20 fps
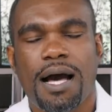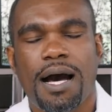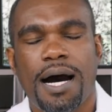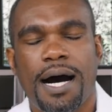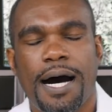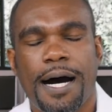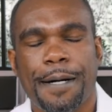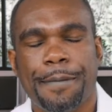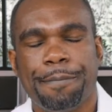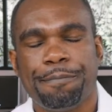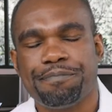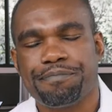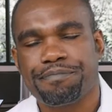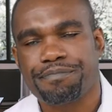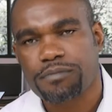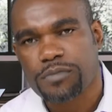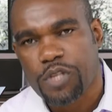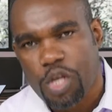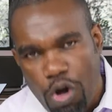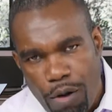
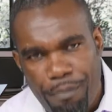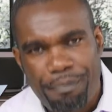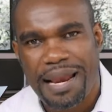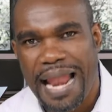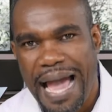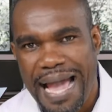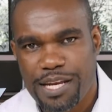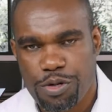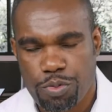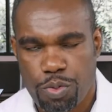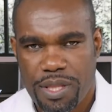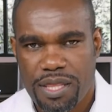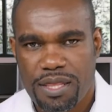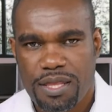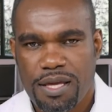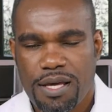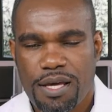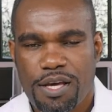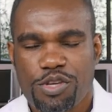complied with.